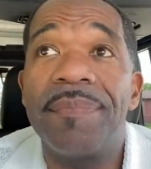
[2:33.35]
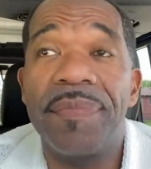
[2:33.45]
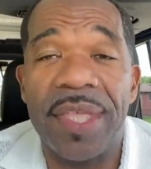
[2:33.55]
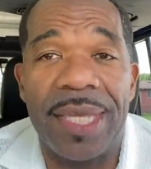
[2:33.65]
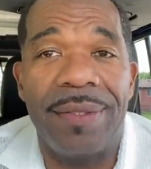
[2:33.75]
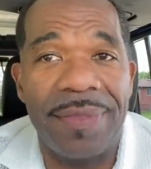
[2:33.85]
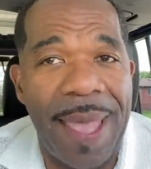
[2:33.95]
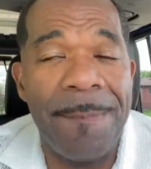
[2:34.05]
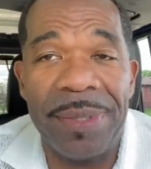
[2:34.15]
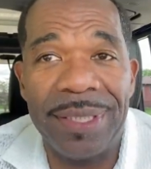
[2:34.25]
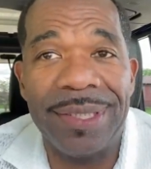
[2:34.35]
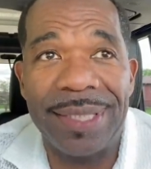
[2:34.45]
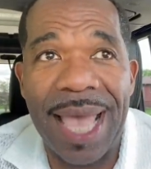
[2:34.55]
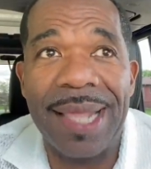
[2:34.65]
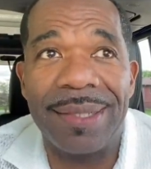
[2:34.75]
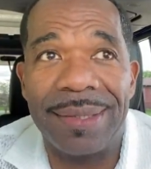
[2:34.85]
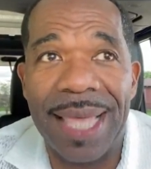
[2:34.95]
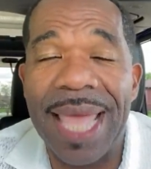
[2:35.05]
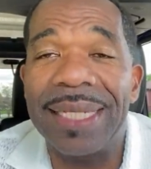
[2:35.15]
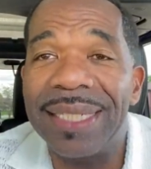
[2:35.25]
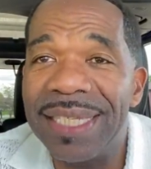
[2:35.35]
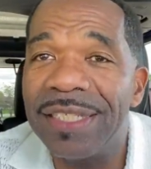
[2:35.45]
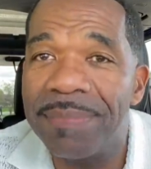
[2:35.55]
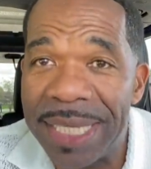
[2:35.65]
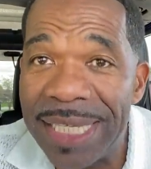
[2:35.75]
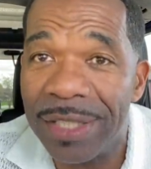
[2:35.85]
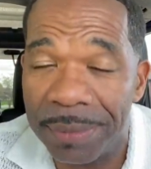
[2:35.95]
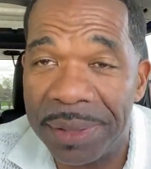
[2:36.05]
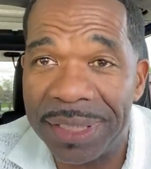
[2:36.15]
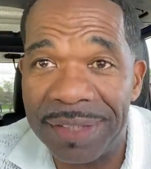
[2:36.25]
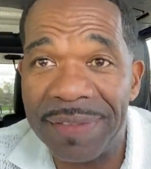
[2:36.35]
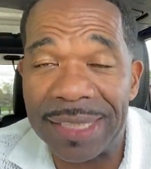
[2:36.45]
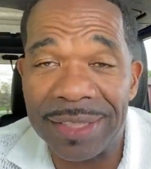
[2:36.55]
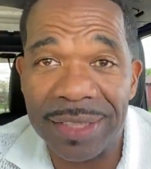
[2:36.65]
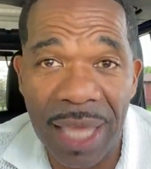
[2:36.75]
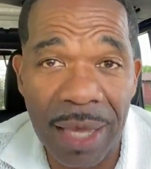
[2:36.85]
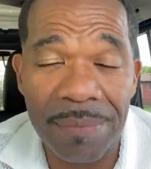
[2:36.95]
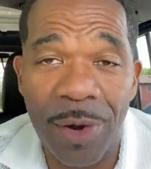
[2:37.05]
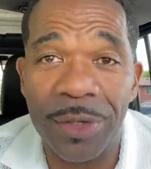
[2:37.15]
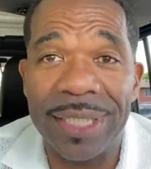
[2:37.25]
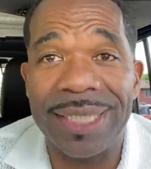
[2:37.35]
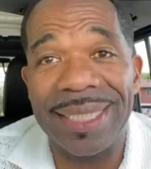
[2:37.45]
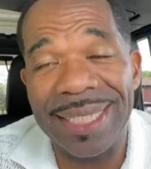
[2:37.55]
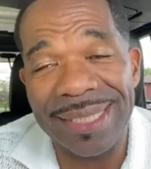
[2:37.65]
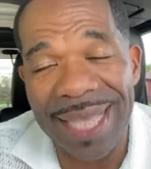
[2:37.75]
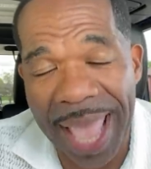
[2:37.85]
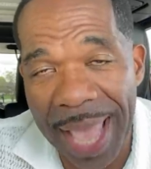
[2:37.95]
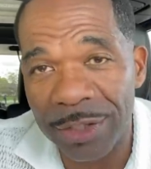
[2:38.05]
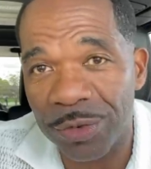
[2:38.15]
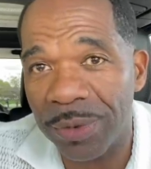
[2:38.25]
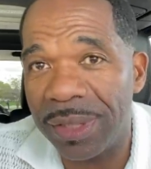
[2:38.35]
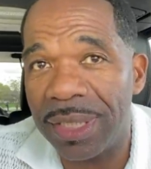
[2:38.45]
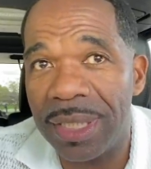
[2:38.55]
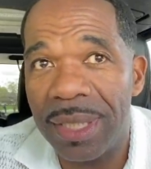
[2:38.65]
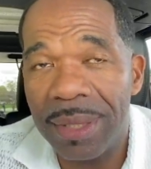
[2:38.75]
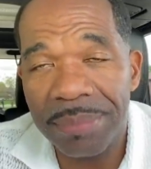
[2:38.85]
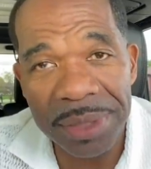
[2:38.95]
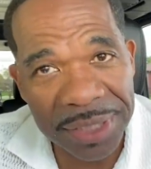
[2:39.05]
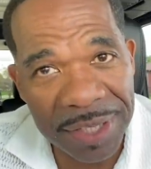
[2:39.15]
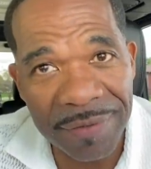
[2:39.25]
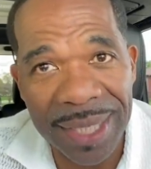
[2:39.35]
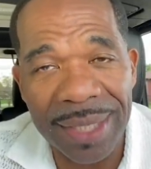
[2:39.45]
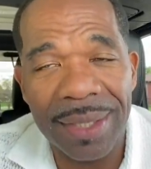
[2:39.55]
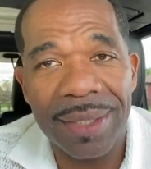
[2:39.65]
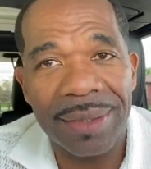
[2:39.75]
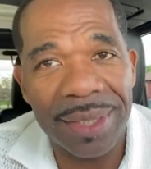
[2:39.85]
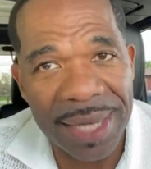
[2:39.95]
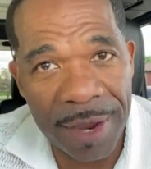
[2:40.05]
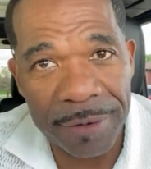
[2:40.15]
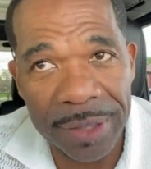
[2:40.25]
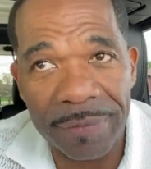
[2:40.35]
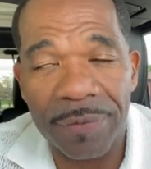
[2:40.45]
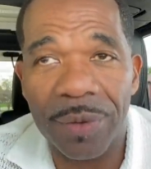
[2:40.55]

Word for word: then that leads me to believe that the stock market is actually believing the narrative.